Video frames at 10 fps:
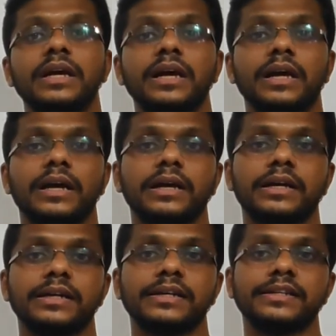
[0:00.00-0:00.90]

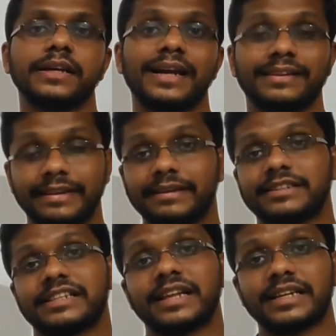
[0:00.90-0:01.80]
and
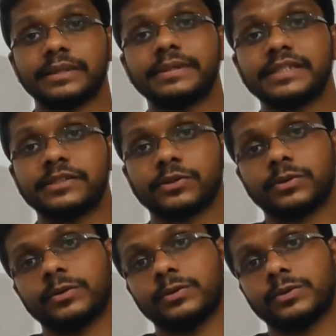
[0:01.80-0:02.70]
recreational activities,
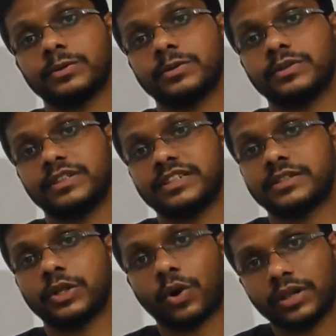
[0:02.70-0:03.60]
so
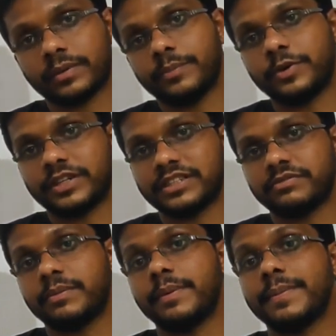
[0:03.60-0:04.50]
these local communities
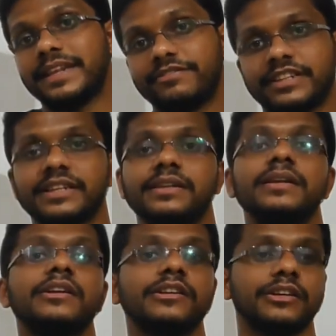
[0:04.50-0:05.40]
will be benefited
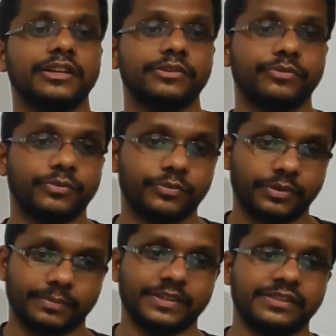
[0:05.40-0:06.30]

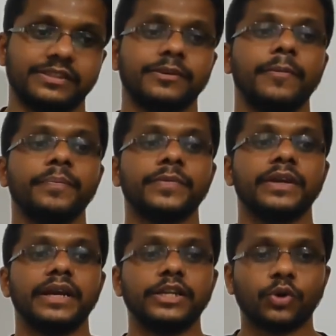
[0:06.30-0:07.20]
from this.
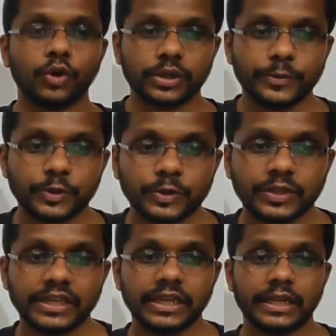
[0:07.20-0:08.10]
It contributes to
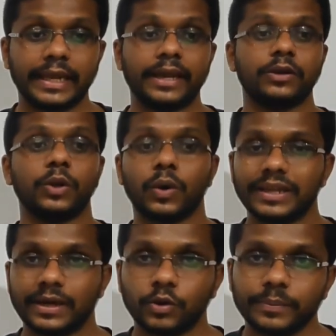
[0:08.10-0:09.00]
the local
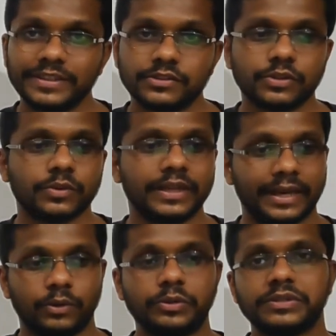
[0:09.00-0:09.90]
economies through the
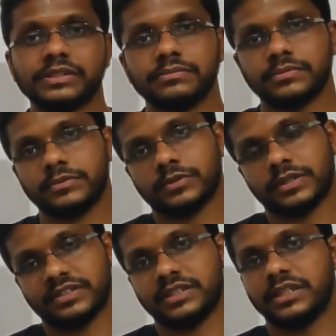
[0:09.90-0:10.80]
ecotourism,
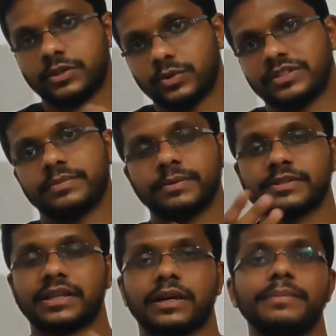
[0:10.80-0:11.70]
as the tourist
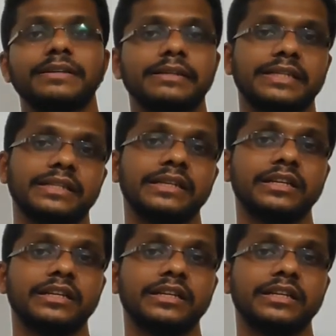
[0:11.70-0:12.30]
peoples are coming there,